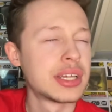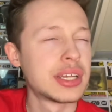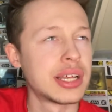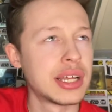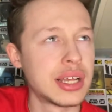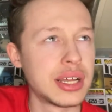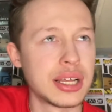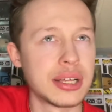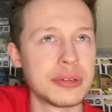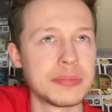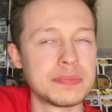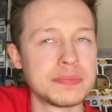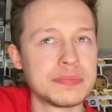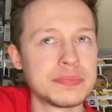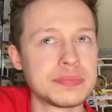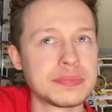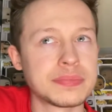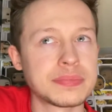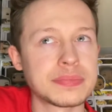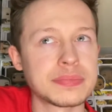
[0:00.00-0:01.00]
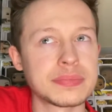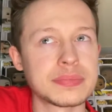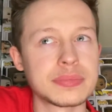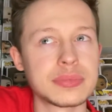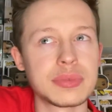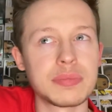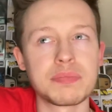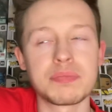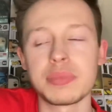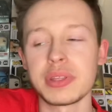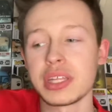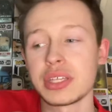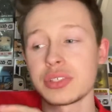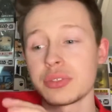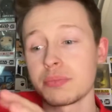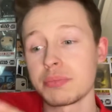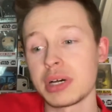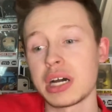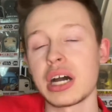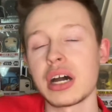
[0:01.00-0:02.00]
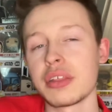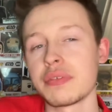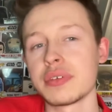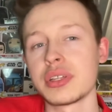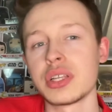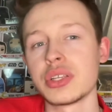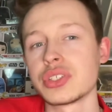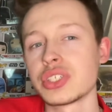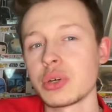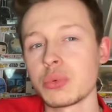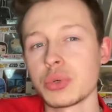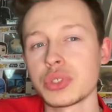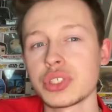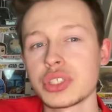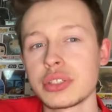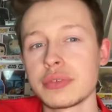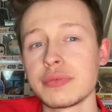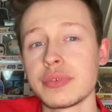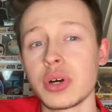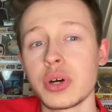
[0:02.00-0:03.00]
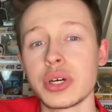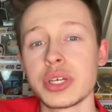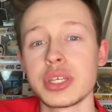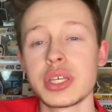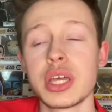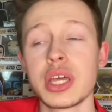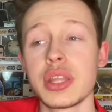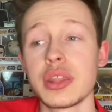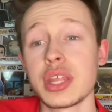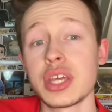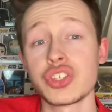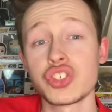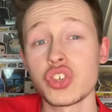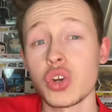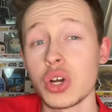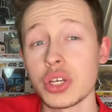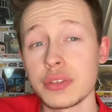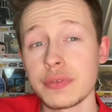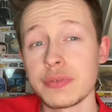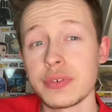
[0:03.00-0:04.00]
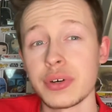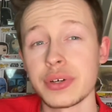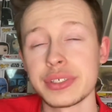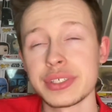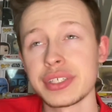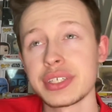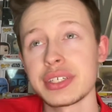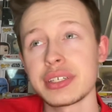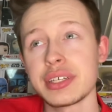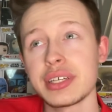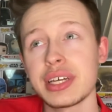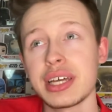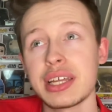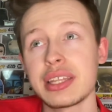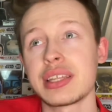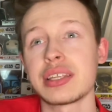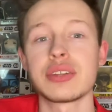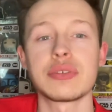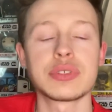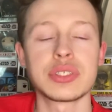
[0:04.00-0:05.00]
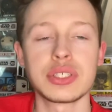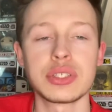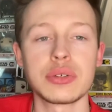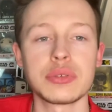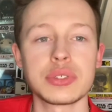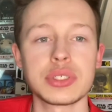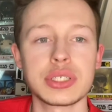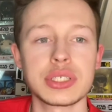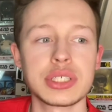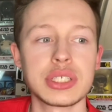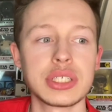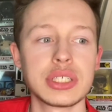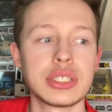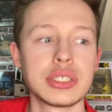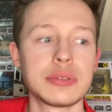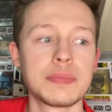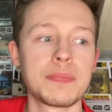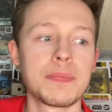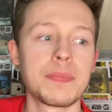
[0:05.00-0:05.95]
But there's a part of the village that wants to fight. They try to fight and then obviously don't succeed.